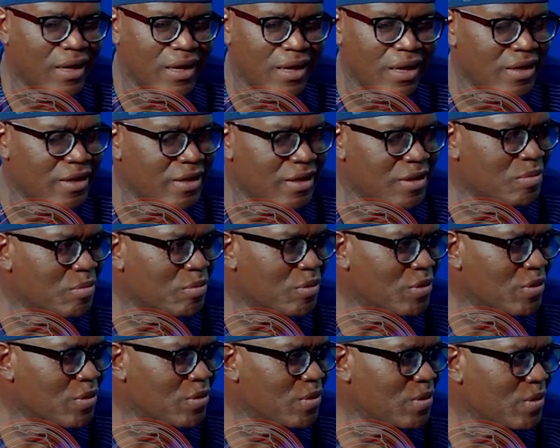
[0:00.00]

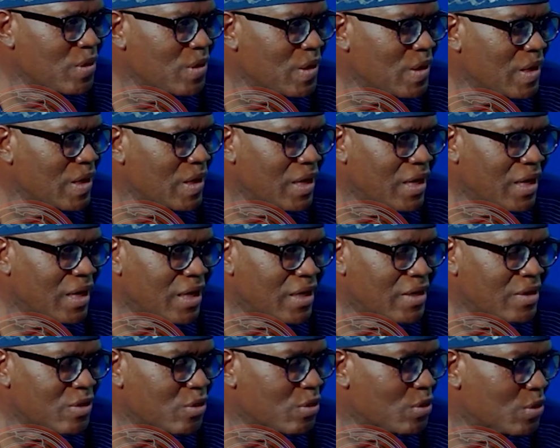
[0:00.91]
Imo,
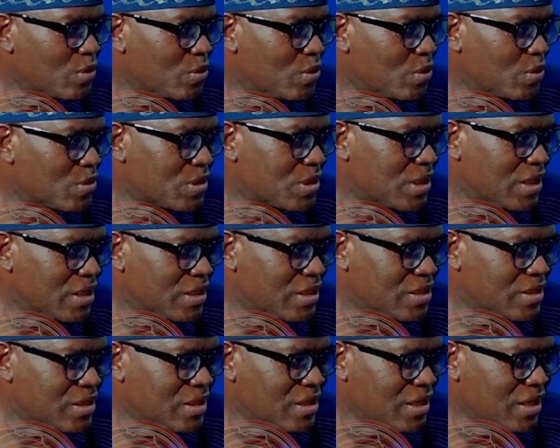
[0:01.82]
and Ondo
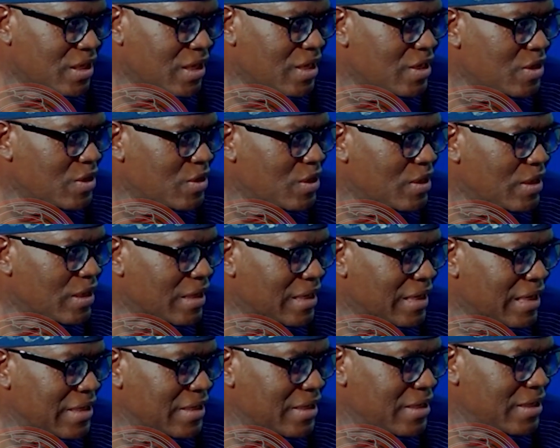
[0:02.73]
states. The
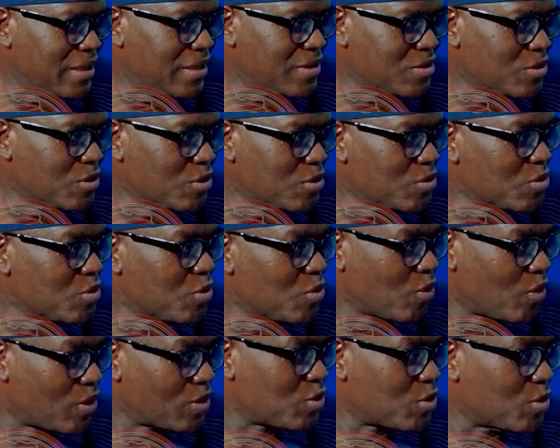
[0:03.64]
candidates, those who
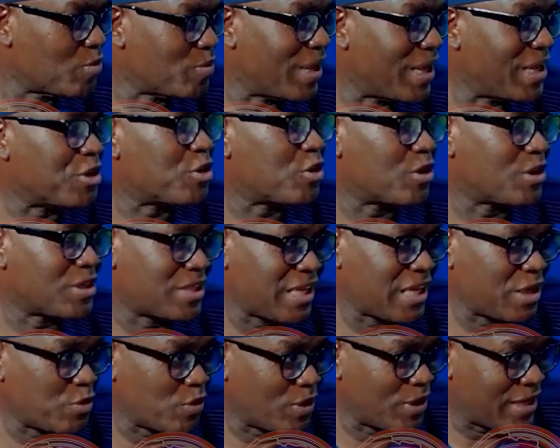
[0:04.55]
want to be
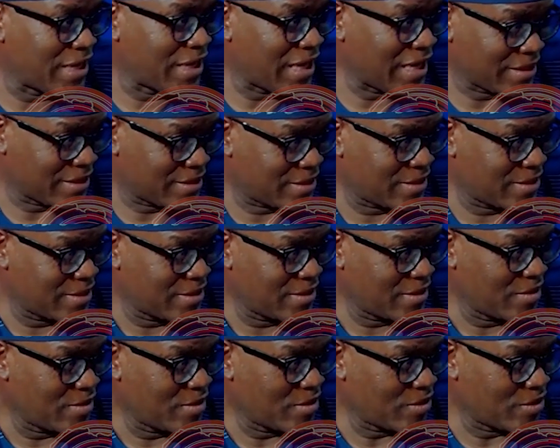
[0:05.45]
entrusted with that
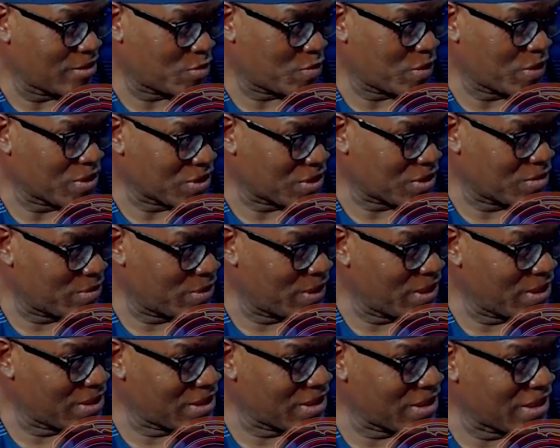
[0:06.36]

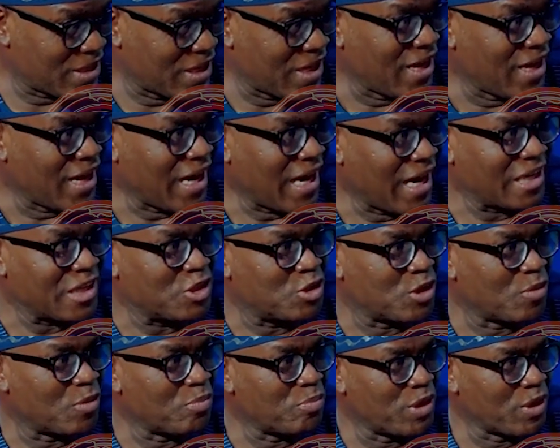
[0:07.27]
responsibility, are
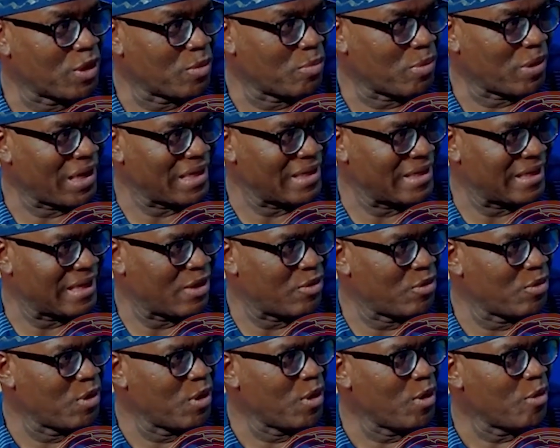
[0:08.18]
jumping up and
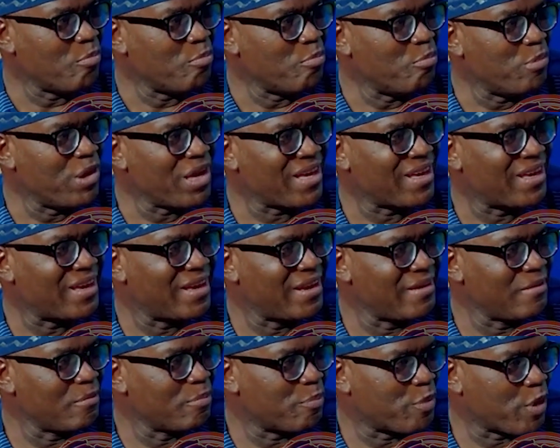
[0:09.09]
down,
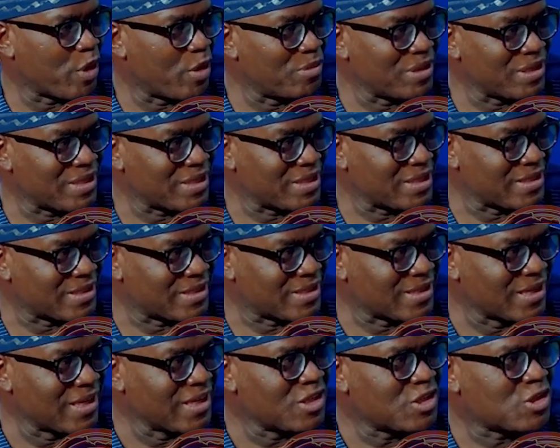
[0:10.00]
making promises,
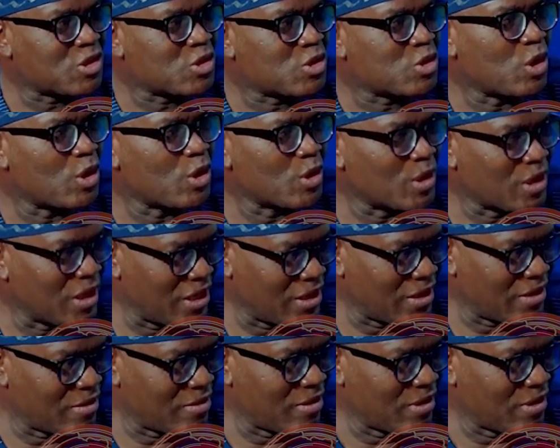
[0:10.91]
struggling,